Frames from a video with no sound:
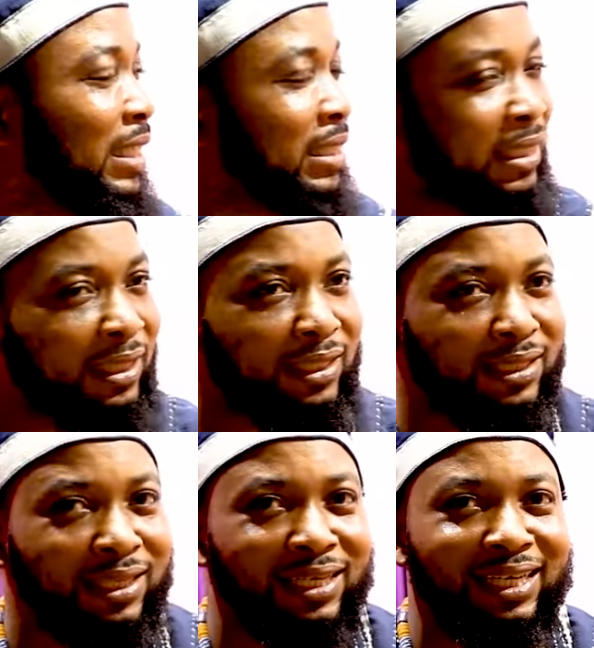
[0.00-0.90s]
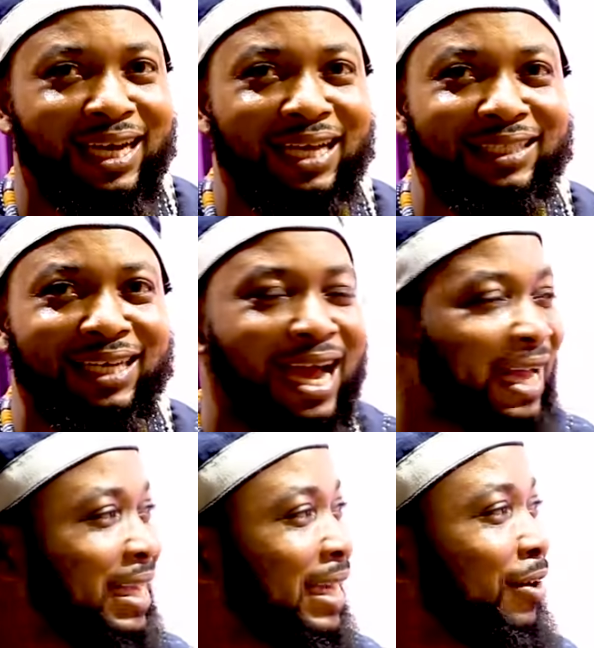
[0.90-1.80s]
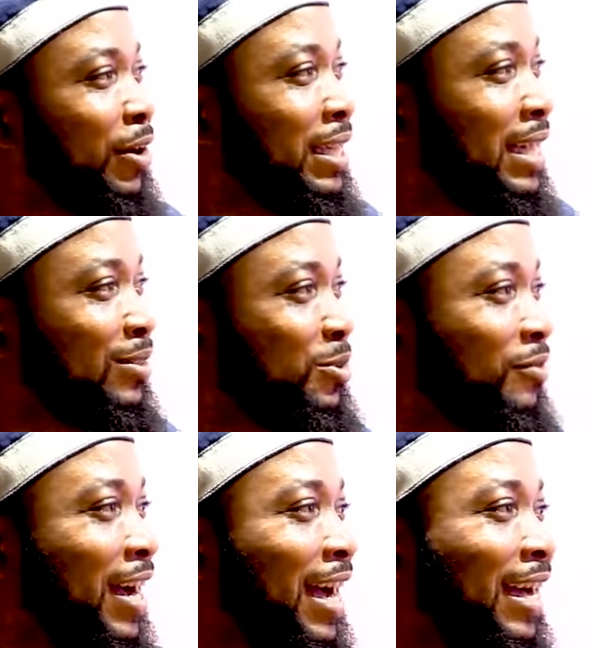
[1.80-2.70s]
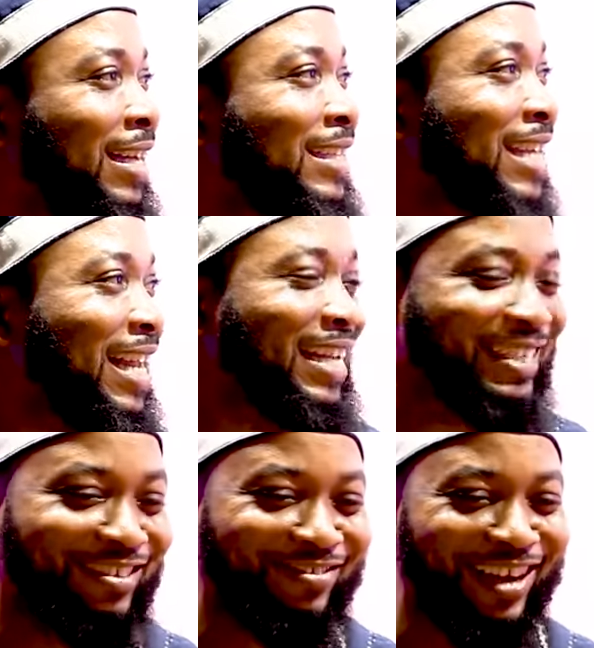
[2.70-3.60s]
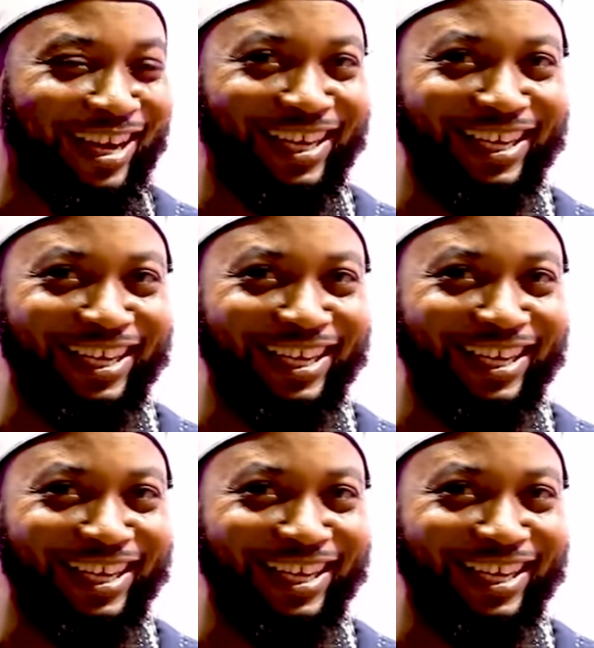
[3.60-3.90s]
ye see in the cash I am quiet over silence over